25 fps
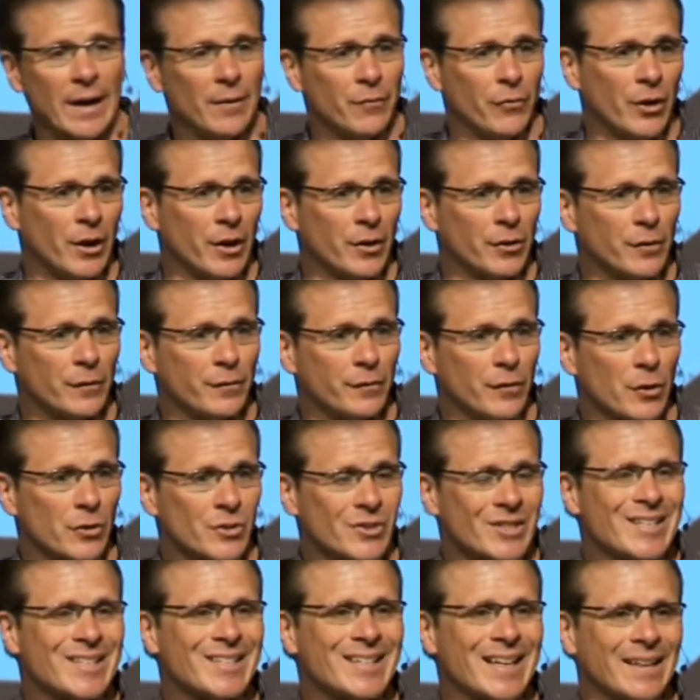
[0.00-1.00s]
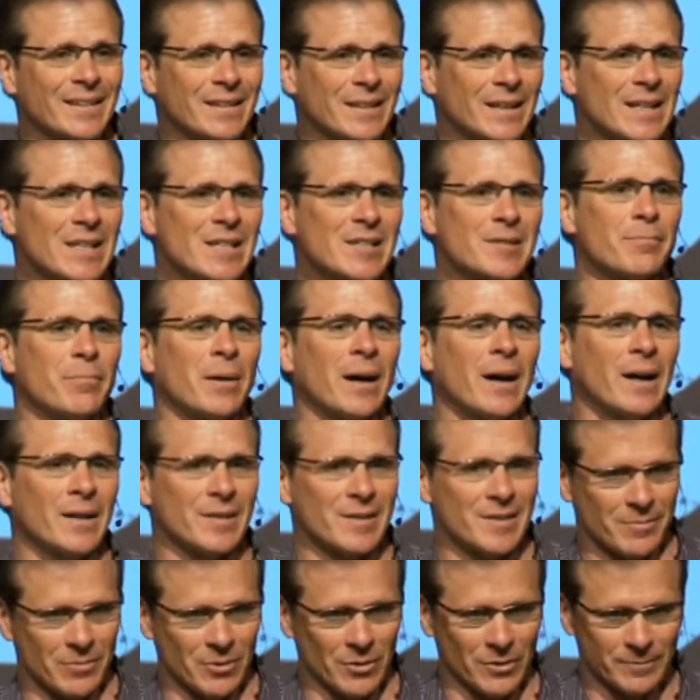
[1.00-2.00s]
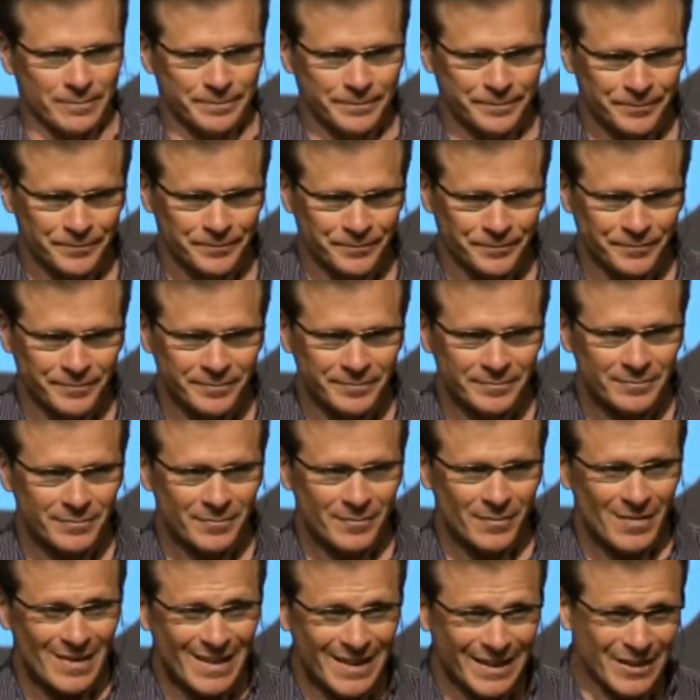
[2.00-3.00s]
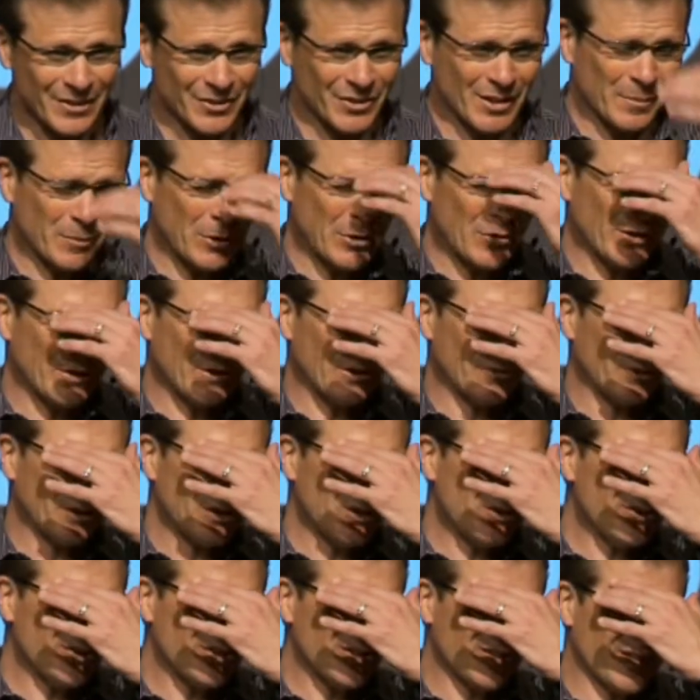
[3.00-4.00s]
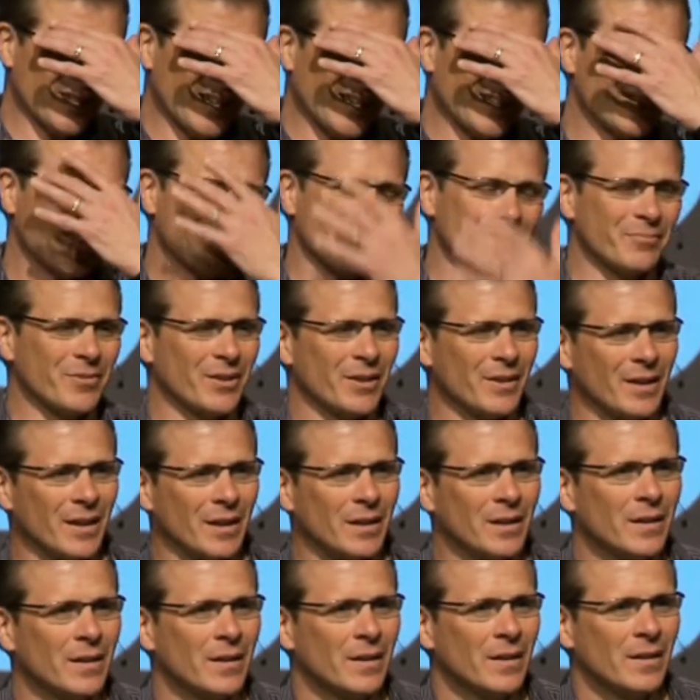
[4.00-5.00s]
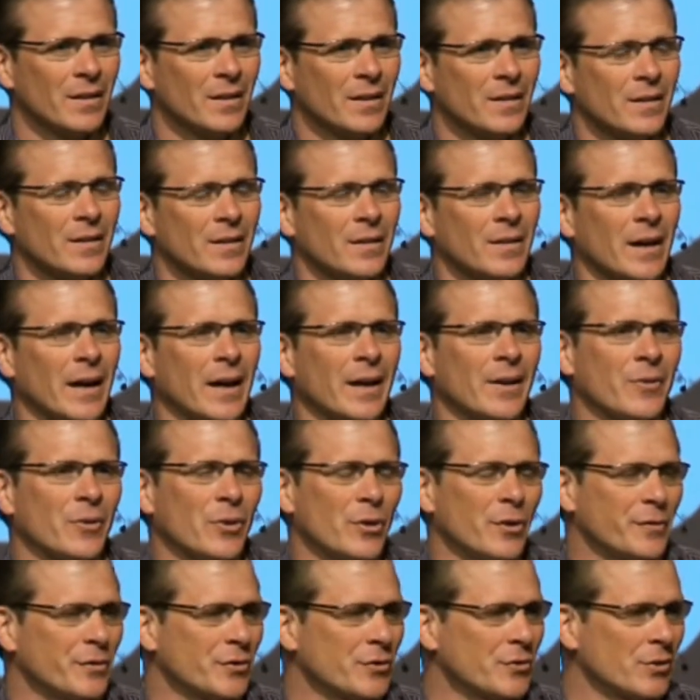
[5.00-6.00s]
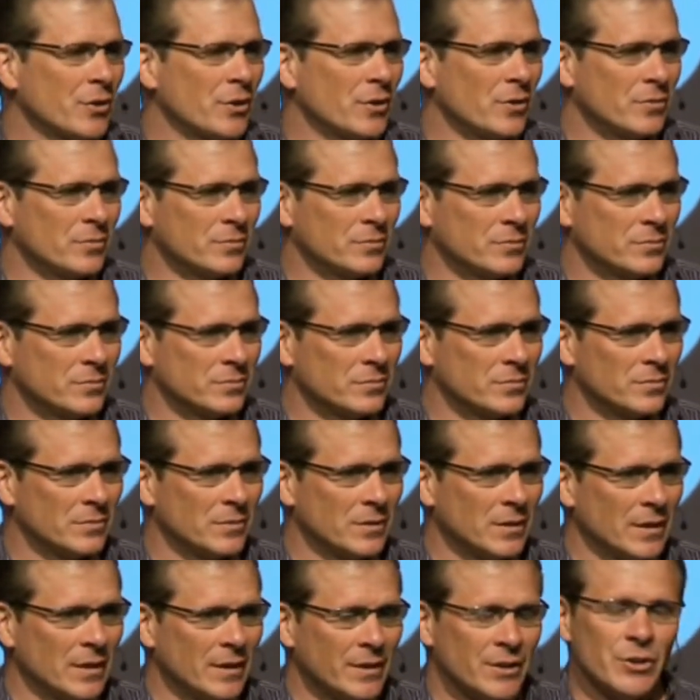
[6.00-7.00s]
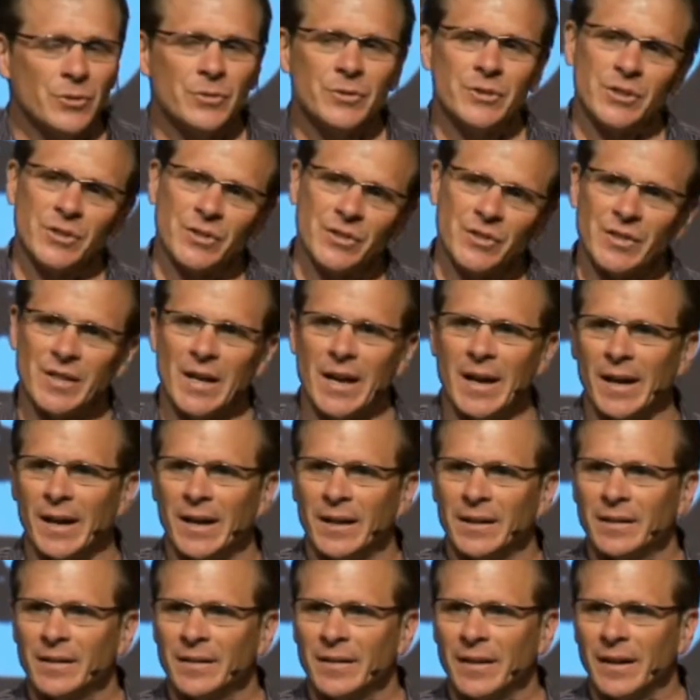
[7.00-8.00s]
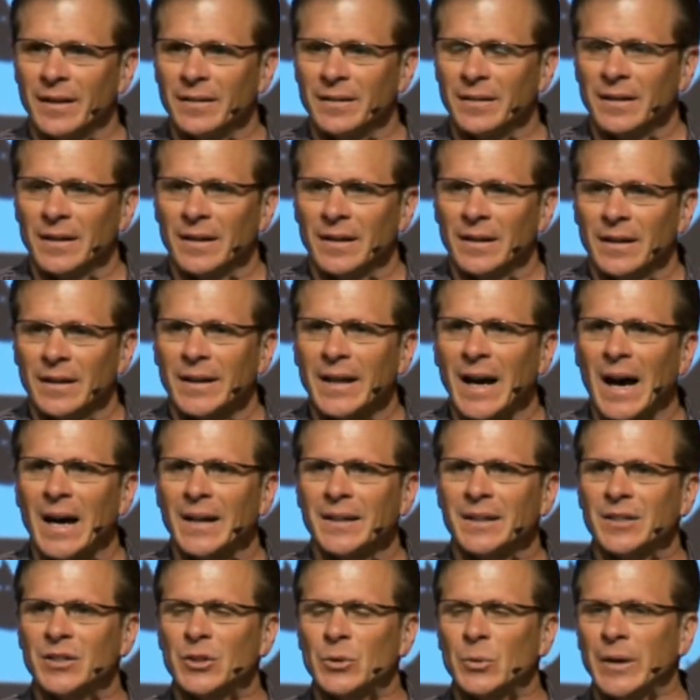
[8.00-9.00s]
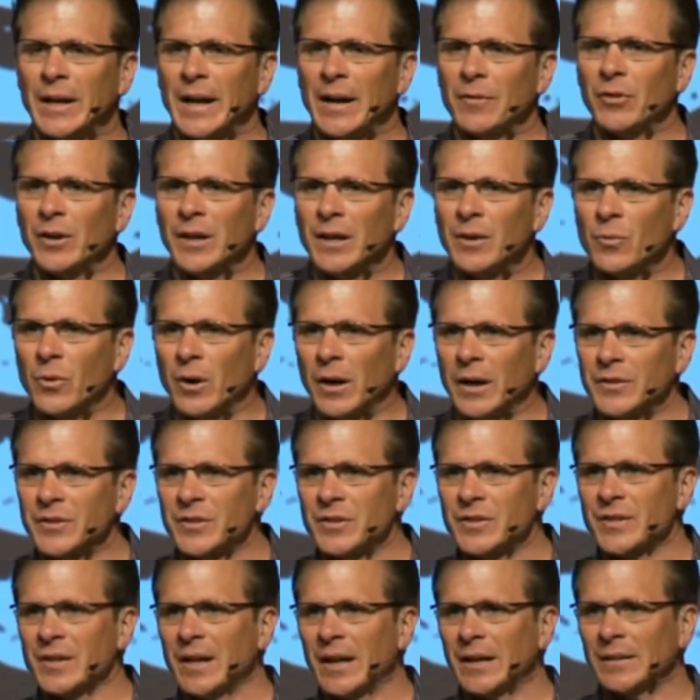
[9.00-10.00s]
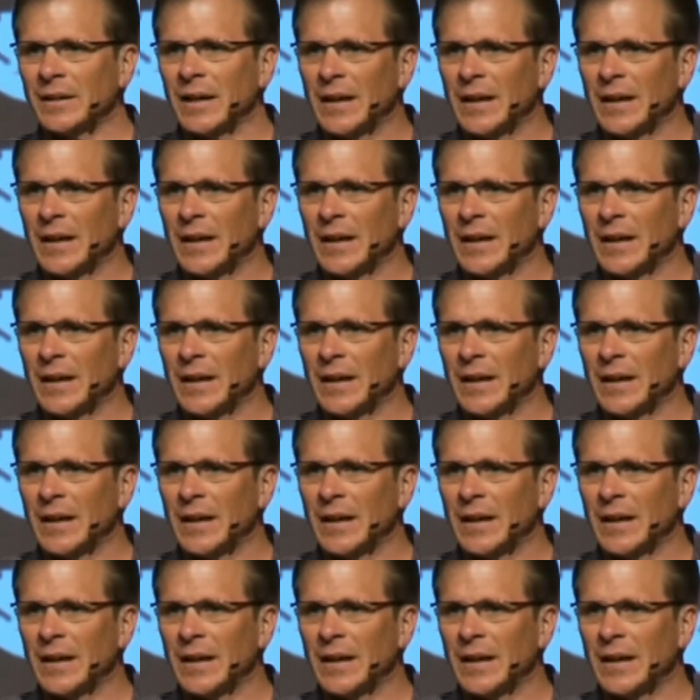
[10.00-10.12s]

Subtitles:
every other verse is at least possible. Now, some of you are going, well, you just said something that I don't know if it's true. You just said that God can do whatever he wants. It's not